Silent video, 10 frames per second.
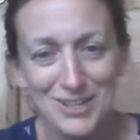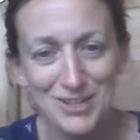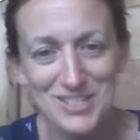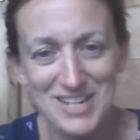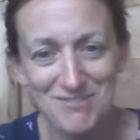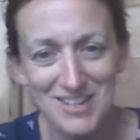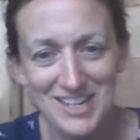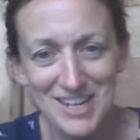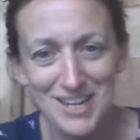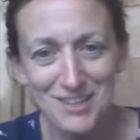Good
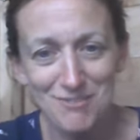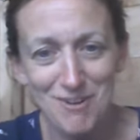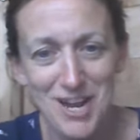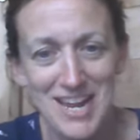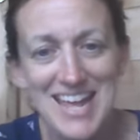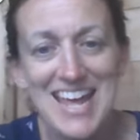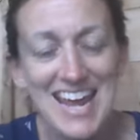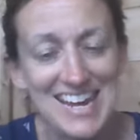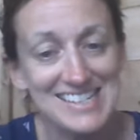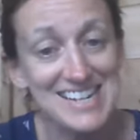evening, Year 3.
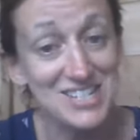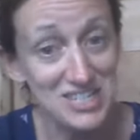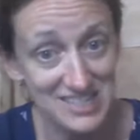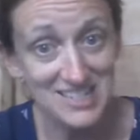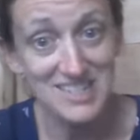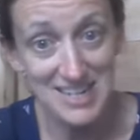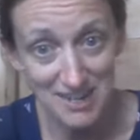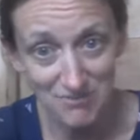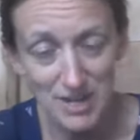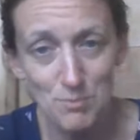It's actually Saturday
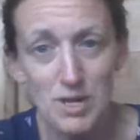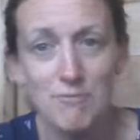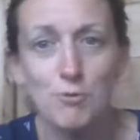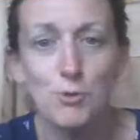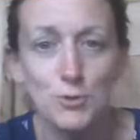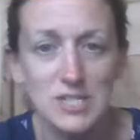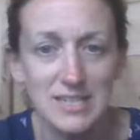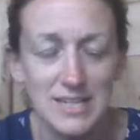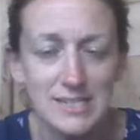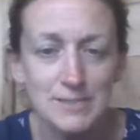evening while I'm recording
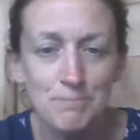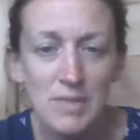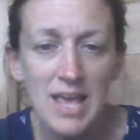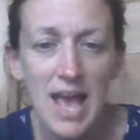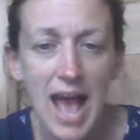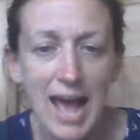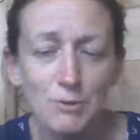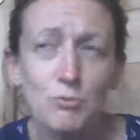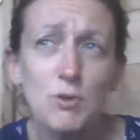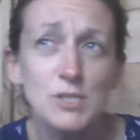this. And
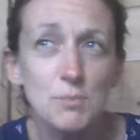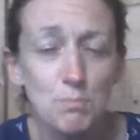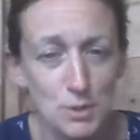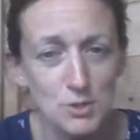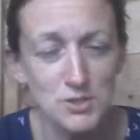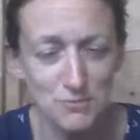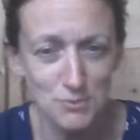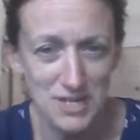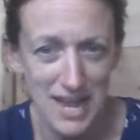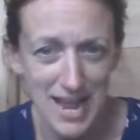although it's a beautiful
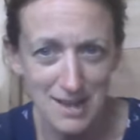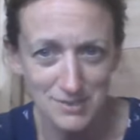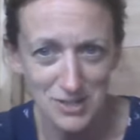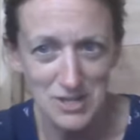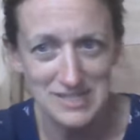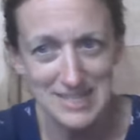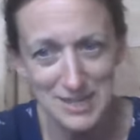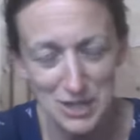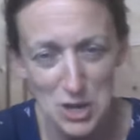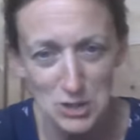day outside, still
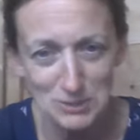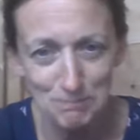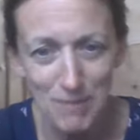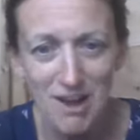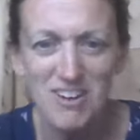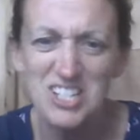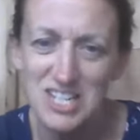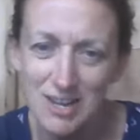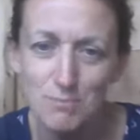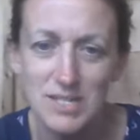in the garden, I've
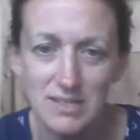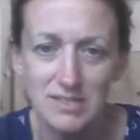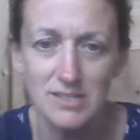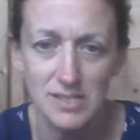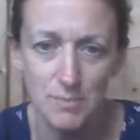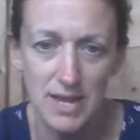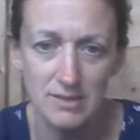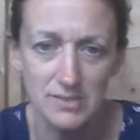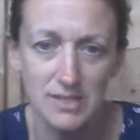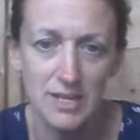actually come down to the summer
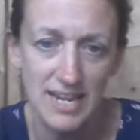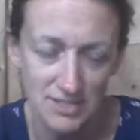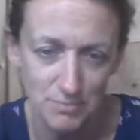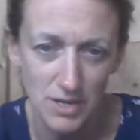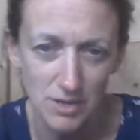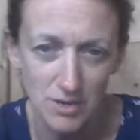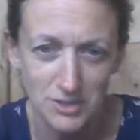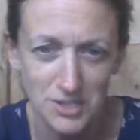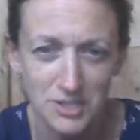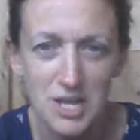house at the end of my
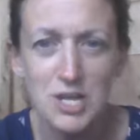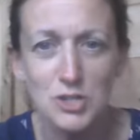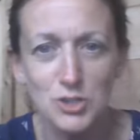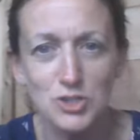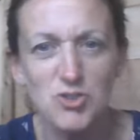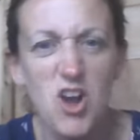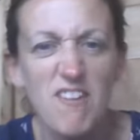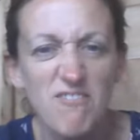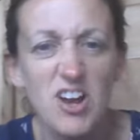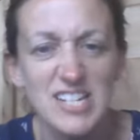garden to try
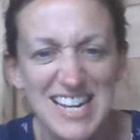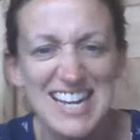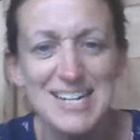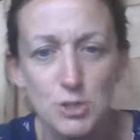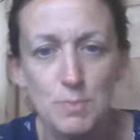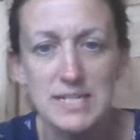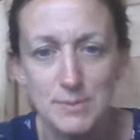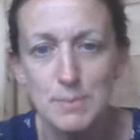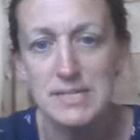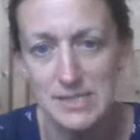and find a little bit
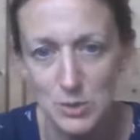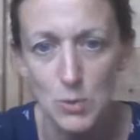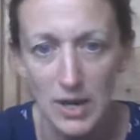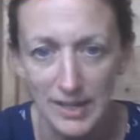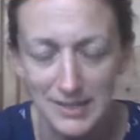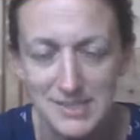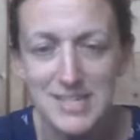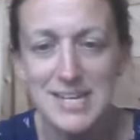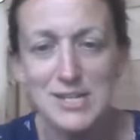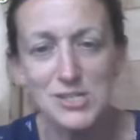of peace and quiet
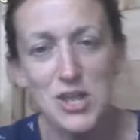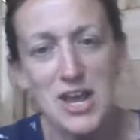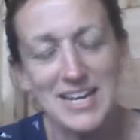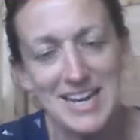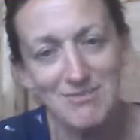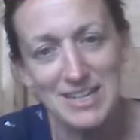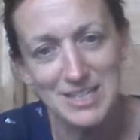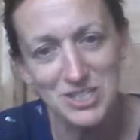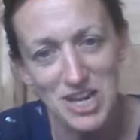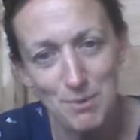so that I can have a
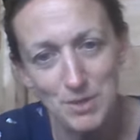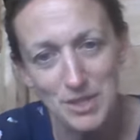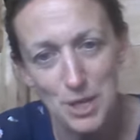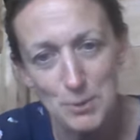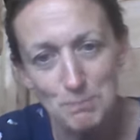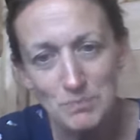little chat with you.